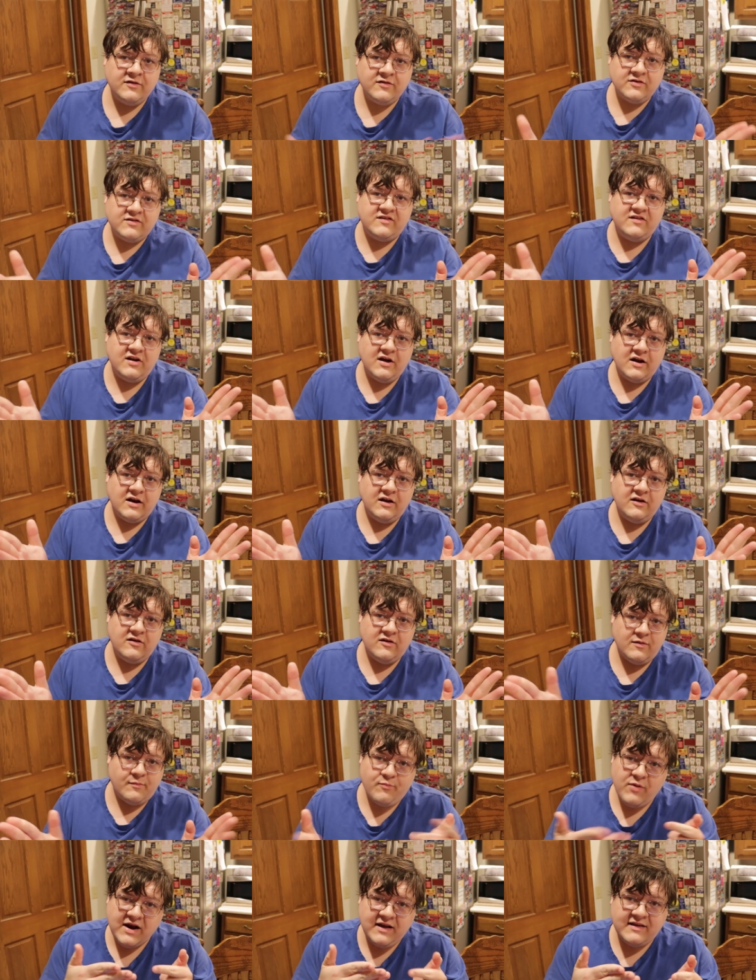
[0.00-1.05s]
So let's dig on into
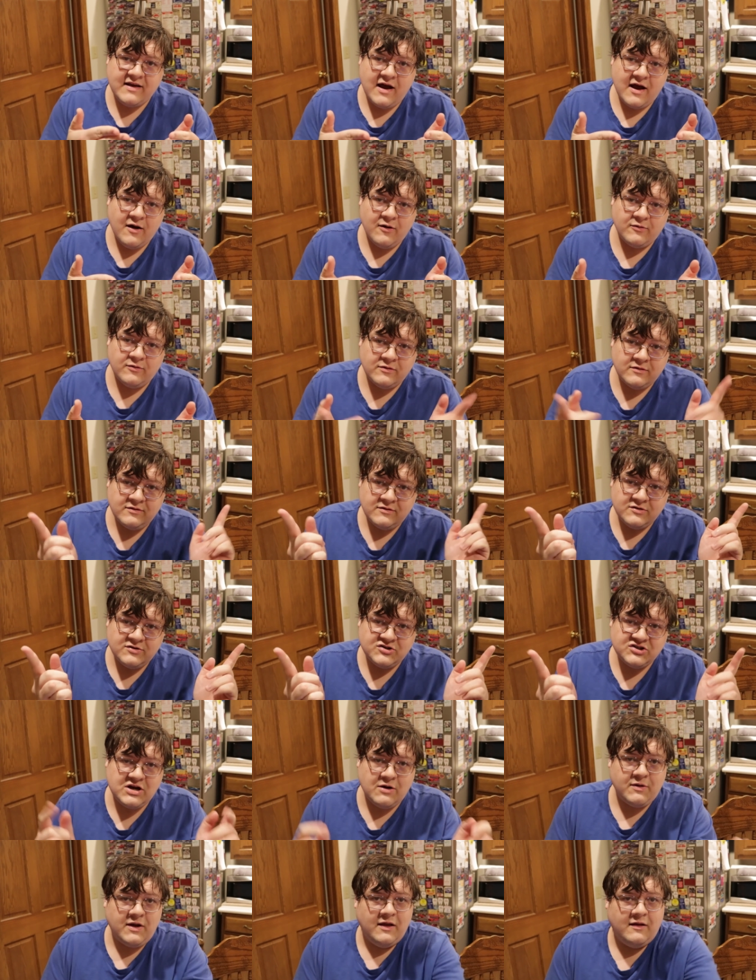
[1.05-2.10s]
the breakdown,
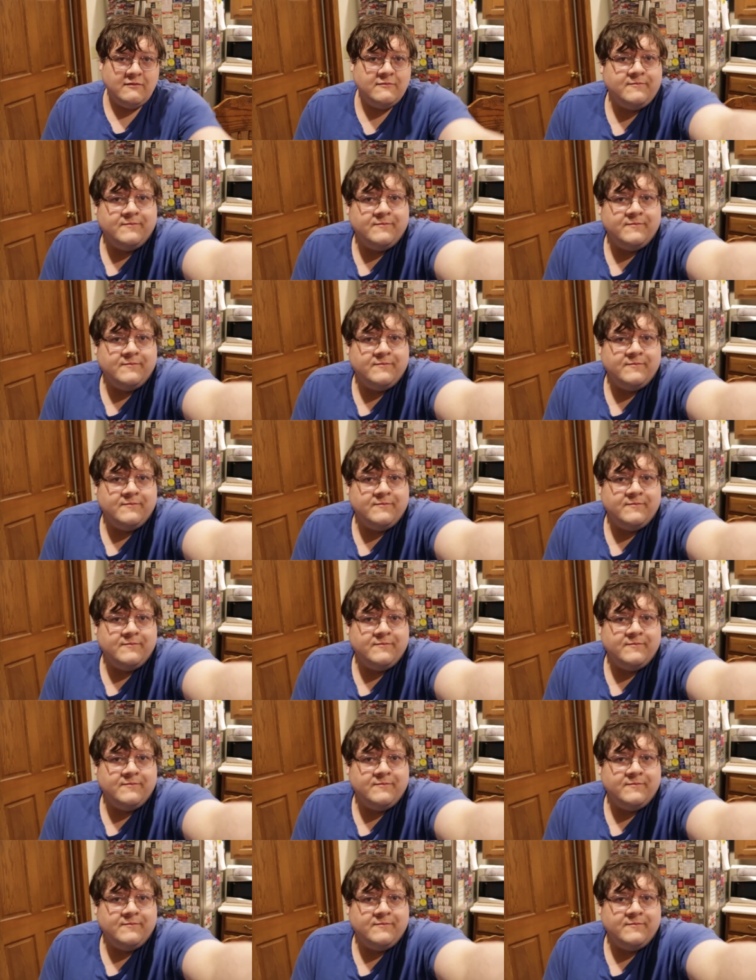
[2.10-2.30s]
shall we?